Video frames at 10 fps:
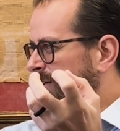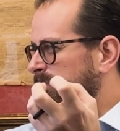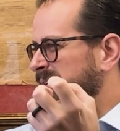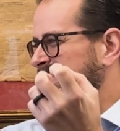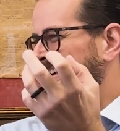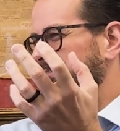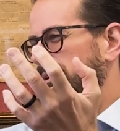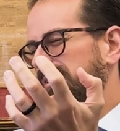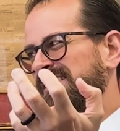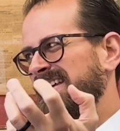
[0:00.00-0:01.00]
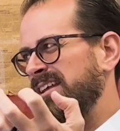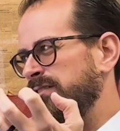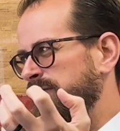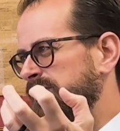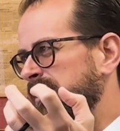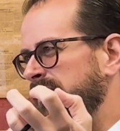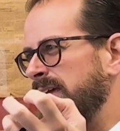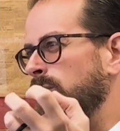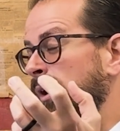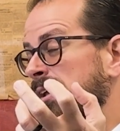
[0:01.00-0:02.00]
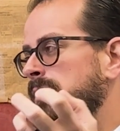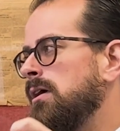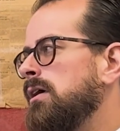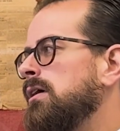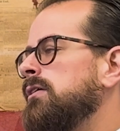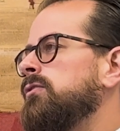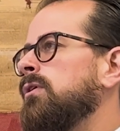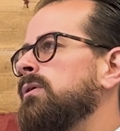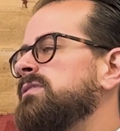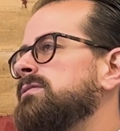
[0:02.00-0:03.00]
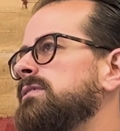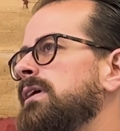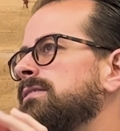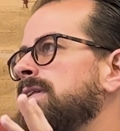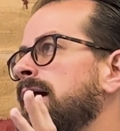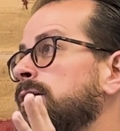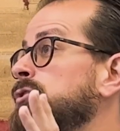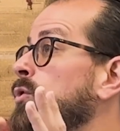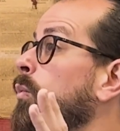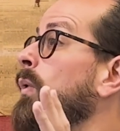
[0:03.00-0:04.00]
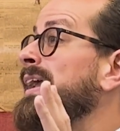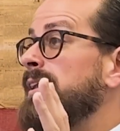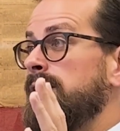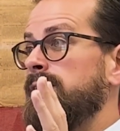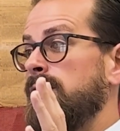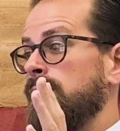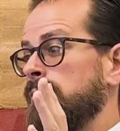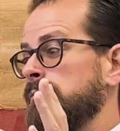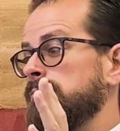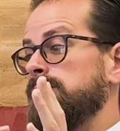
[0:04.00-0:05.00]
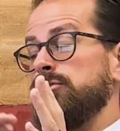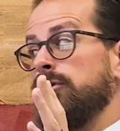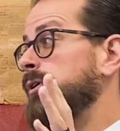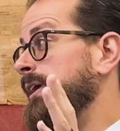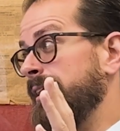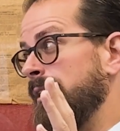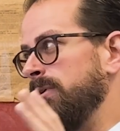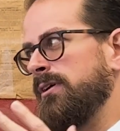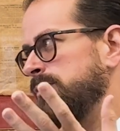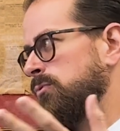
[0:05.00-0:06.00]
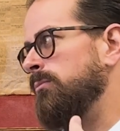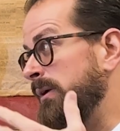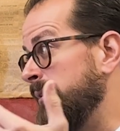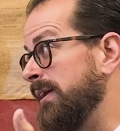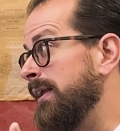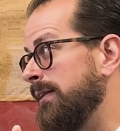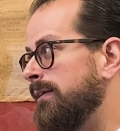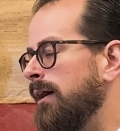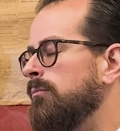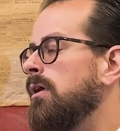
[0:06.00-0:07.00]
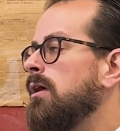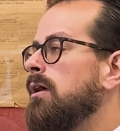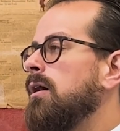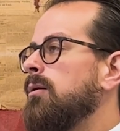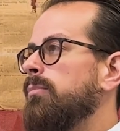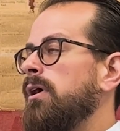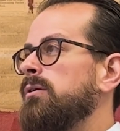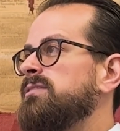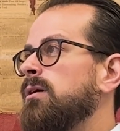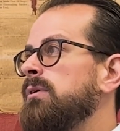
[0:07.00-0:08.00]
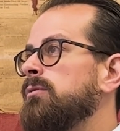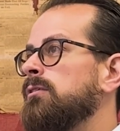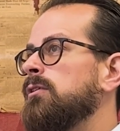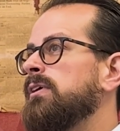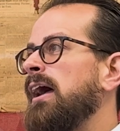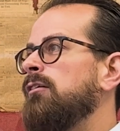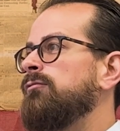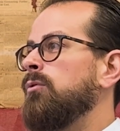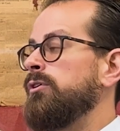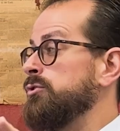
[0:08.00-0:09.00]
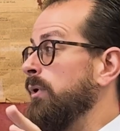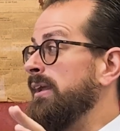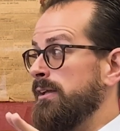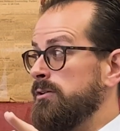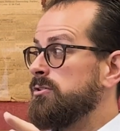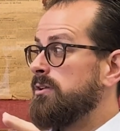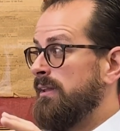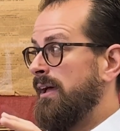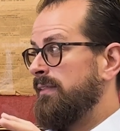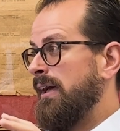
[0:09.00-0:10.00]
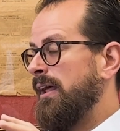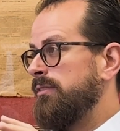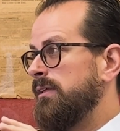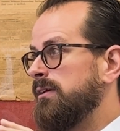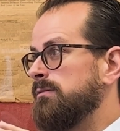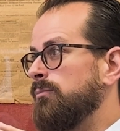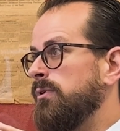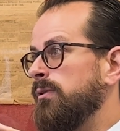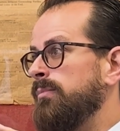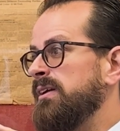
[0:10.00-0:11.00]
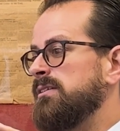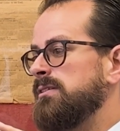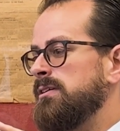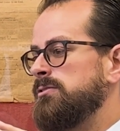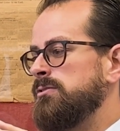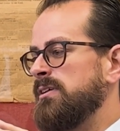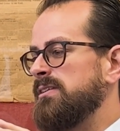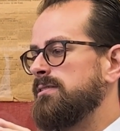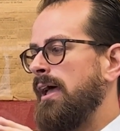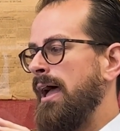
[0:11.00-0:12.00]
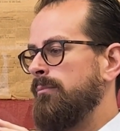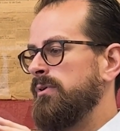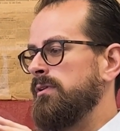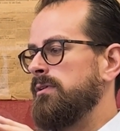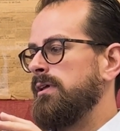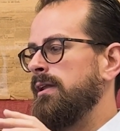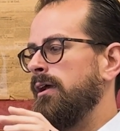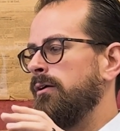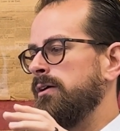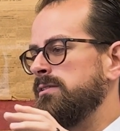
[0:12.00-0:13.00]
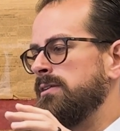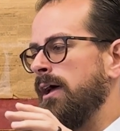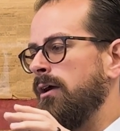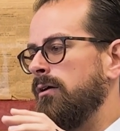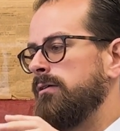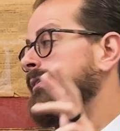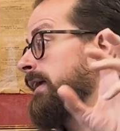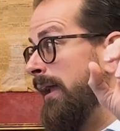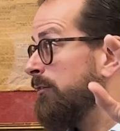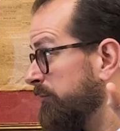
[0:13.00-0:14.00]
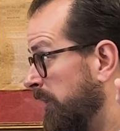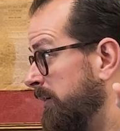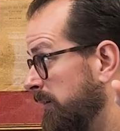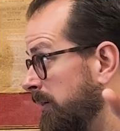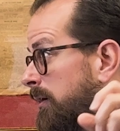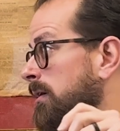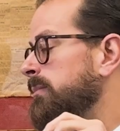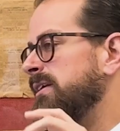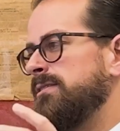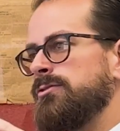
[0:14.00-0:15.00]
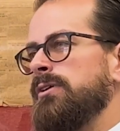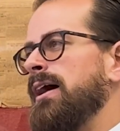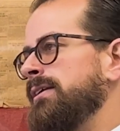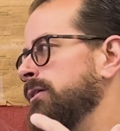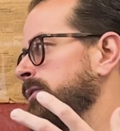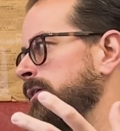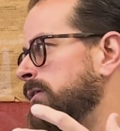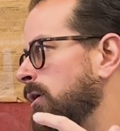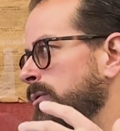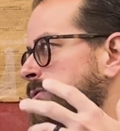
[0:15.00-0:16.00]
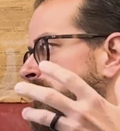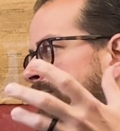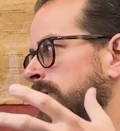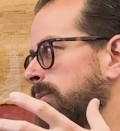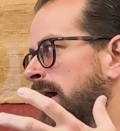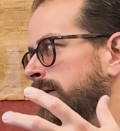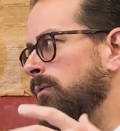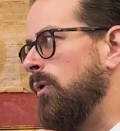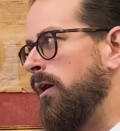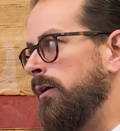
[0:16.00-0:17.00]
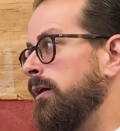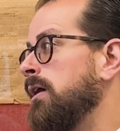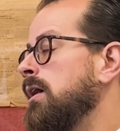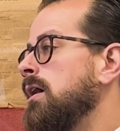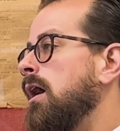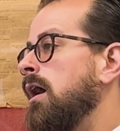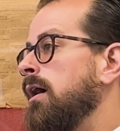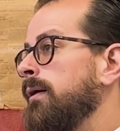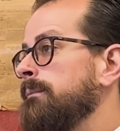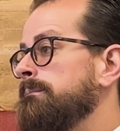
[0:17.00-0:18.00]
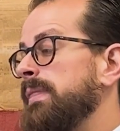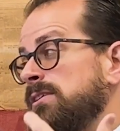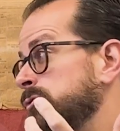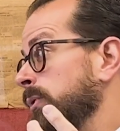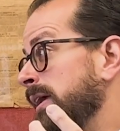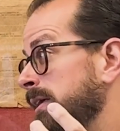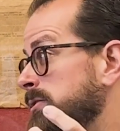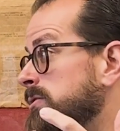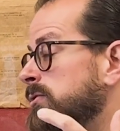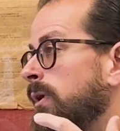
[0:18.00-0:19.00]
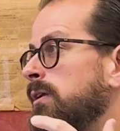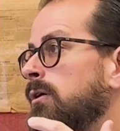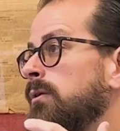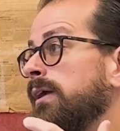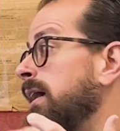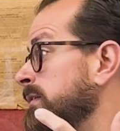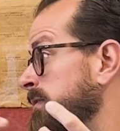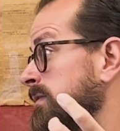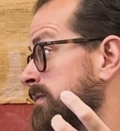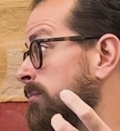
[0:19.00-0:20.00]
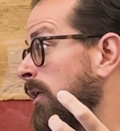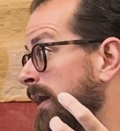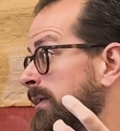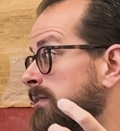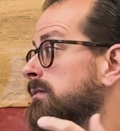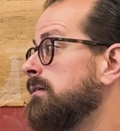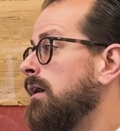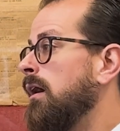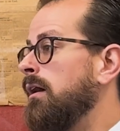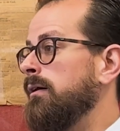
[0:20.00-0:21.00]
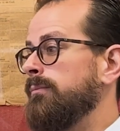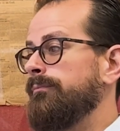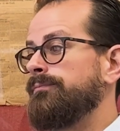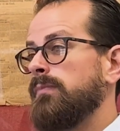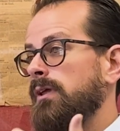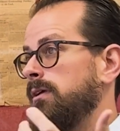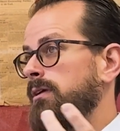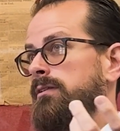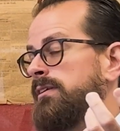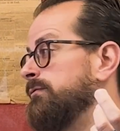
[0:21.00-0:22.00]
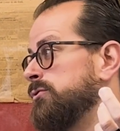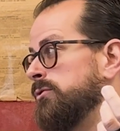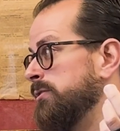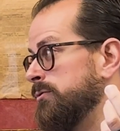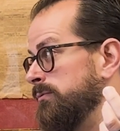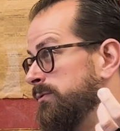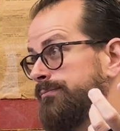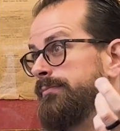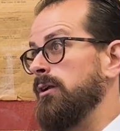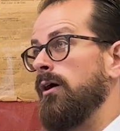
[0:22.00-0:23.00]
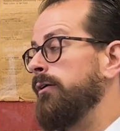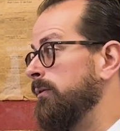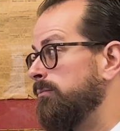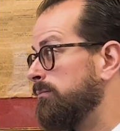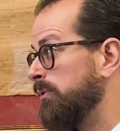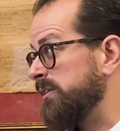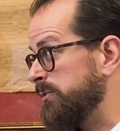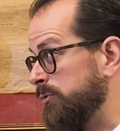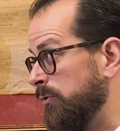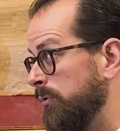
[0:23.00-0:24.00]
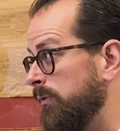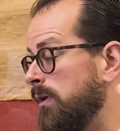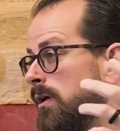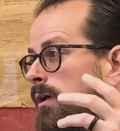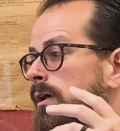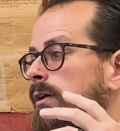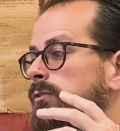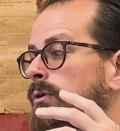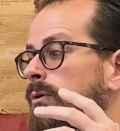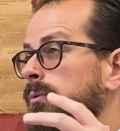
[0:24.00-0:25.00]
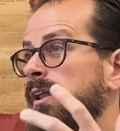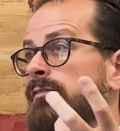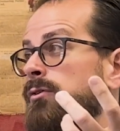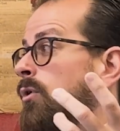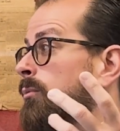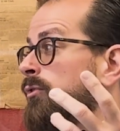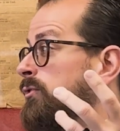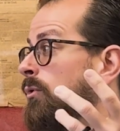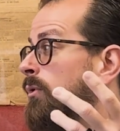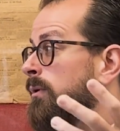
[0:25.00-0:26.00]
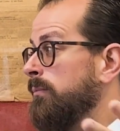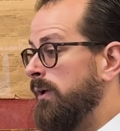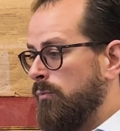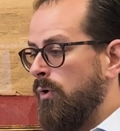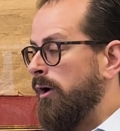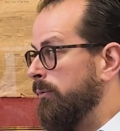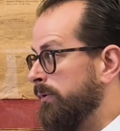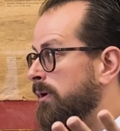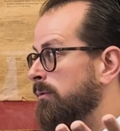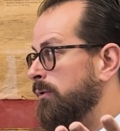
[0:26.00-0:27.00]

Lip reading: companies have maybe a 10 to 15-day wait. So it's not good to wait until there's a hurricane coming because you won't be able to get it in time. But I always tell people to look out for drainage. That I think is one of the biggest issues that's happened in areas that can't flood because they're not near the coast or near a body of water, is drainage. So I know I lived in Seminole Heights. The infrastructure was 100 plus years old. So we'd have a normal storm and water would come up